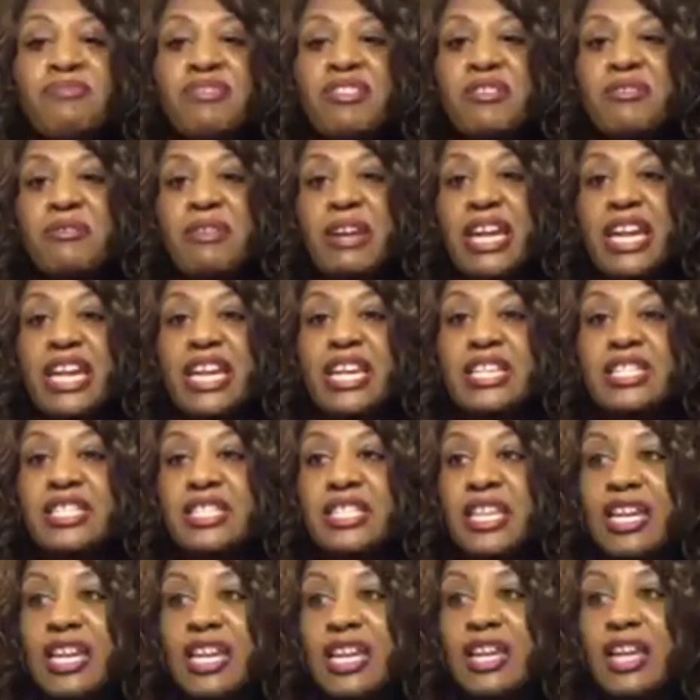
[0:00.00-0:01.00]
well, he
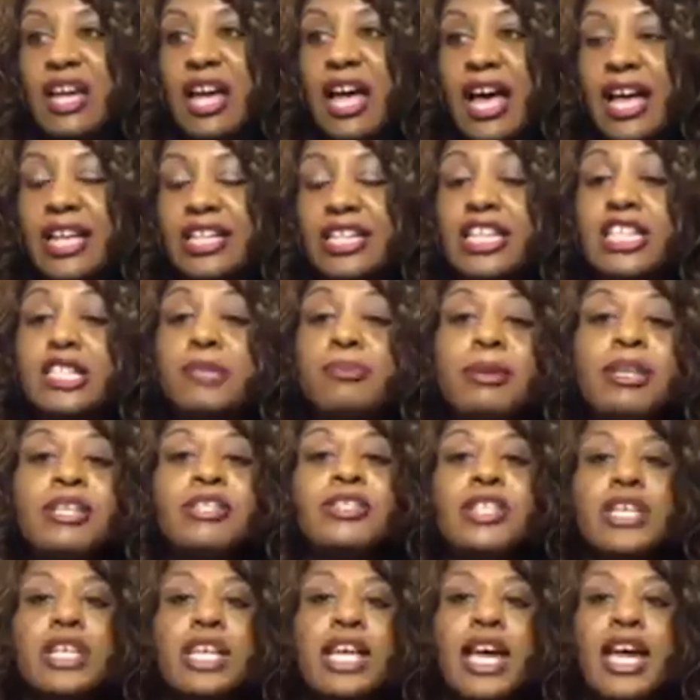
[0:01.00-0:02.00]
sell hot,
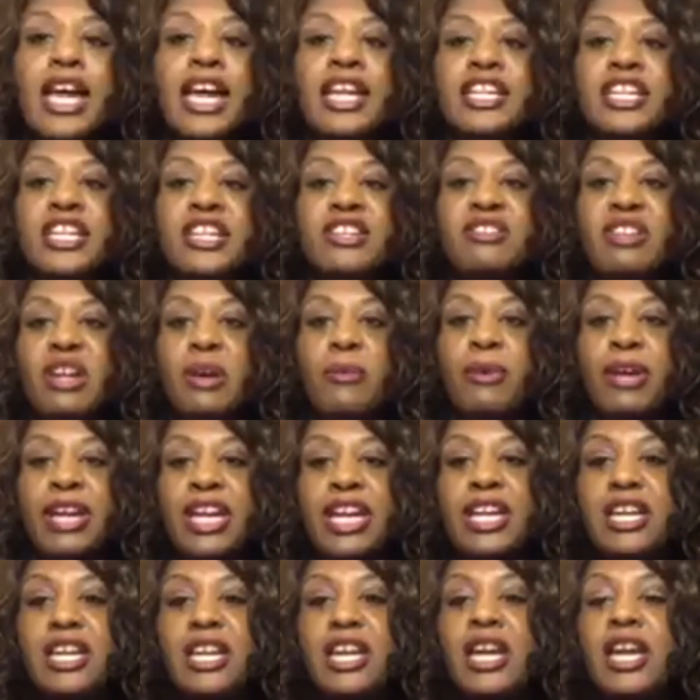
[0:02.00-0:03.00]
especially Candy, well,
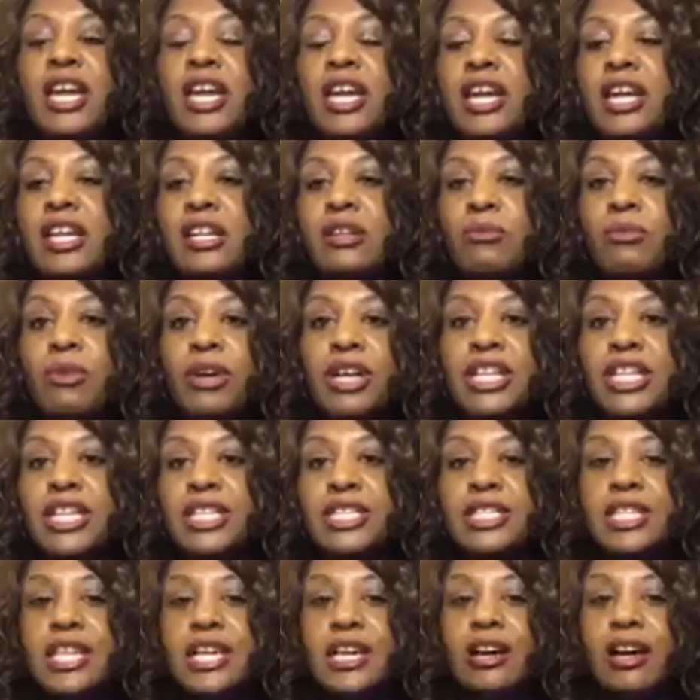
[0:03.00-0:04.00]
he the one
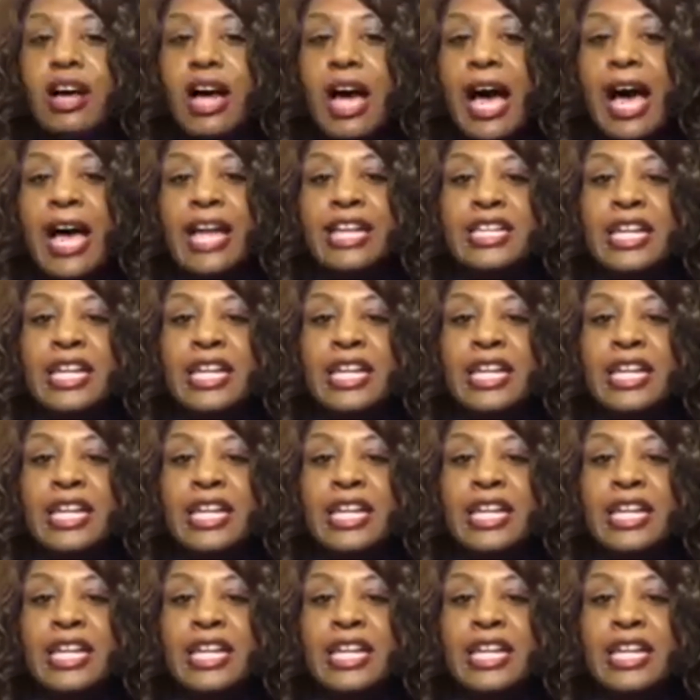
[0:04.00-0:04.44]
that sell hot